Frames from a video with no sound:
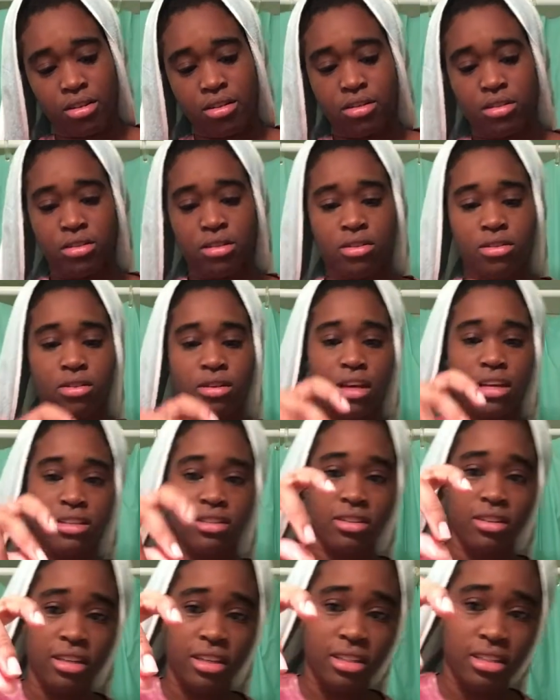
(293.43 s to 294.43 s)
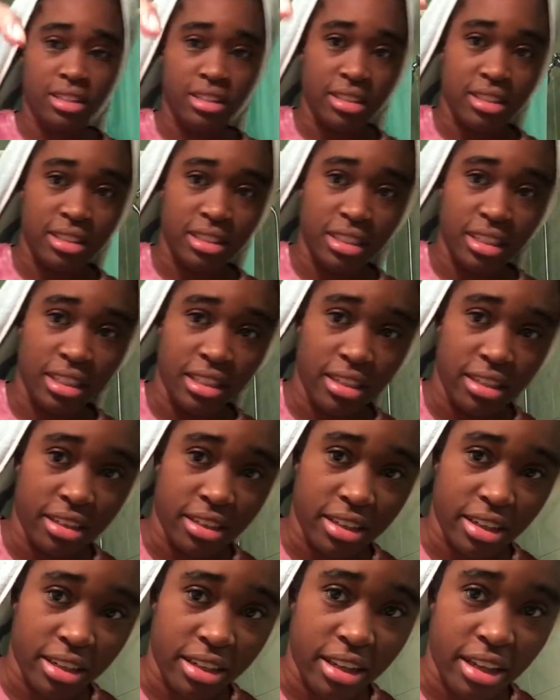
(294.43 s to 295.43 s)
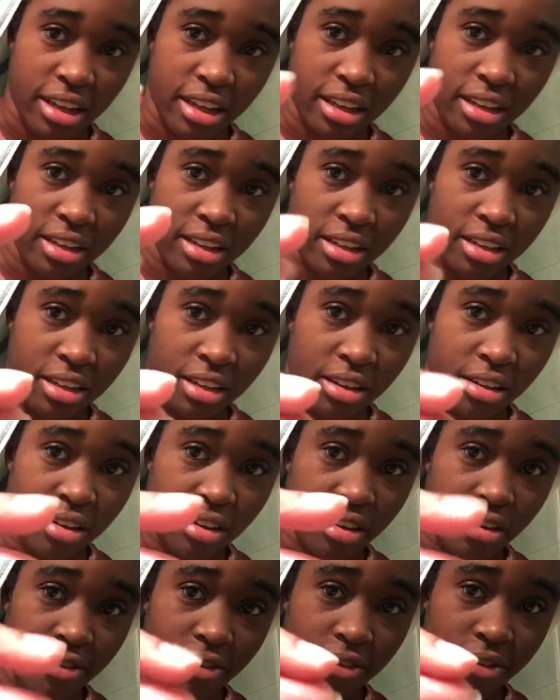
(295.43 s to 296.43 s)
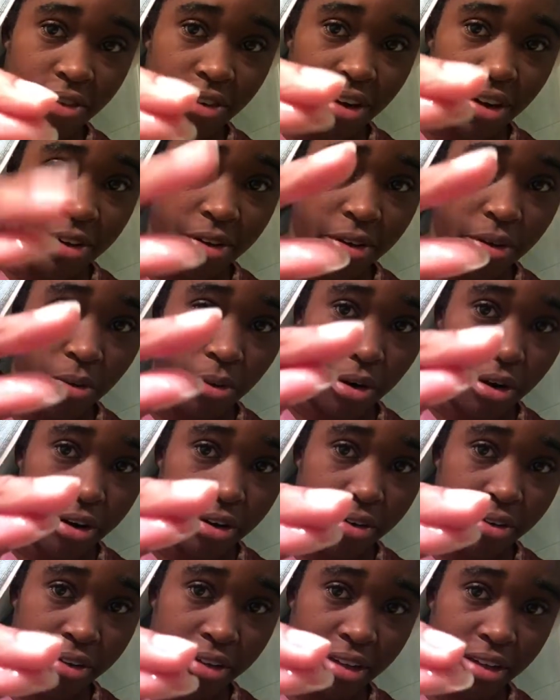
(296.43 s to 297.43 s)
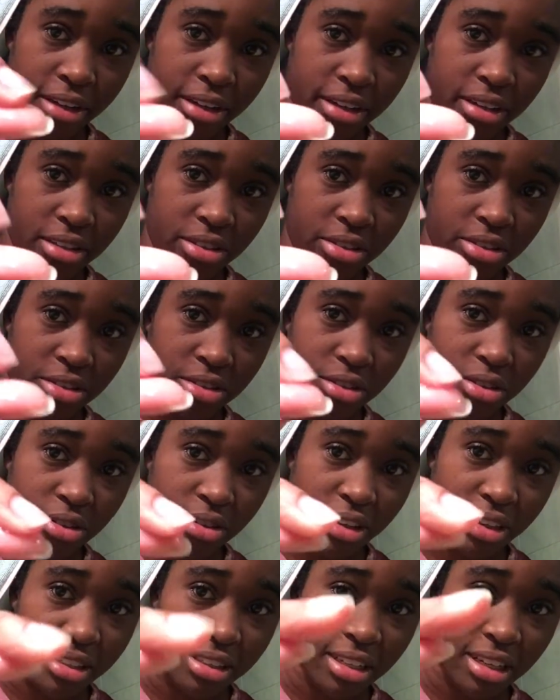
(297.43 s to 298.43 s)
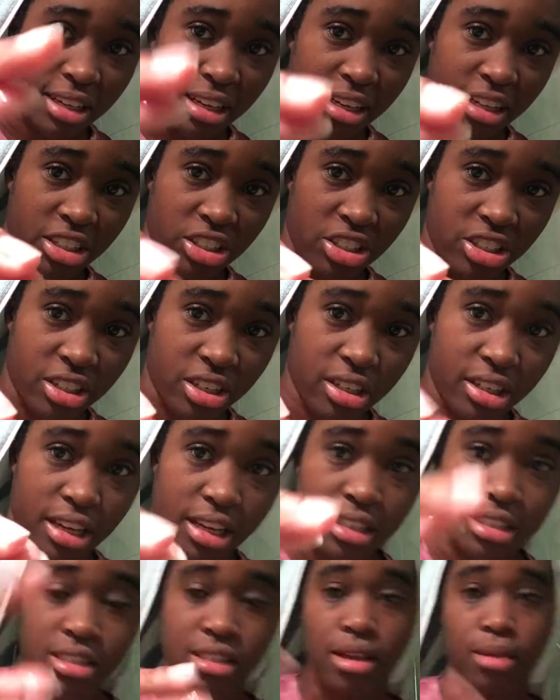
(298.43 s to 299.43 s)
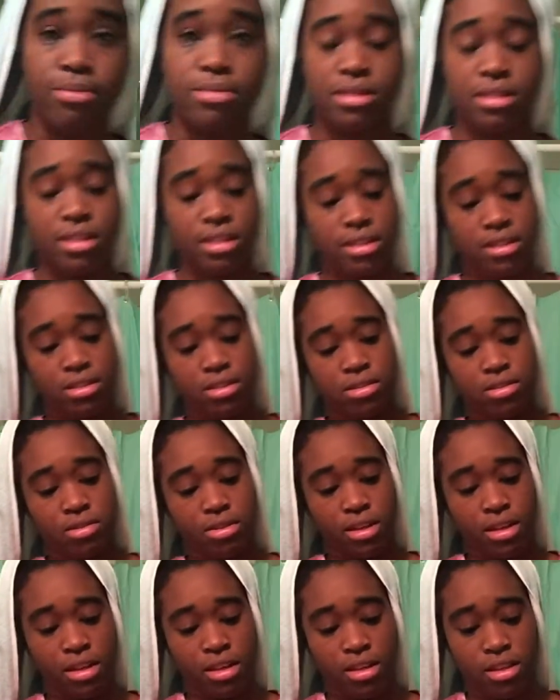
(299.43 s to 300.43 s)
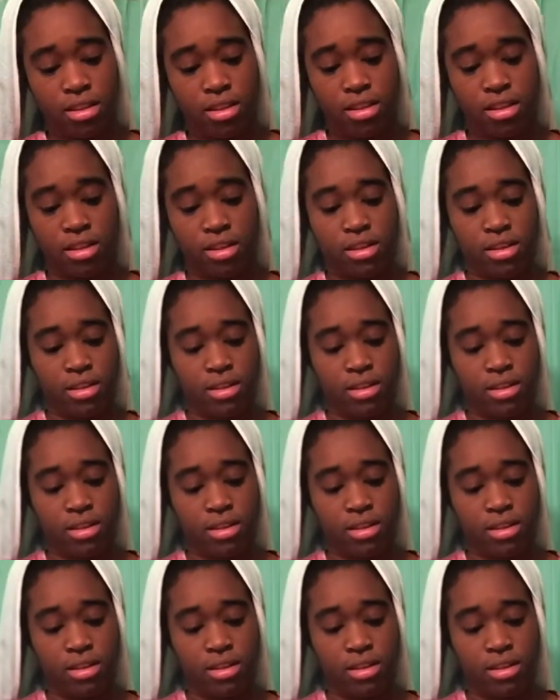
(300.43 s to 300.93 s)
So as you guys can see, look at that. very watery. It's not like a gel like substance or anything.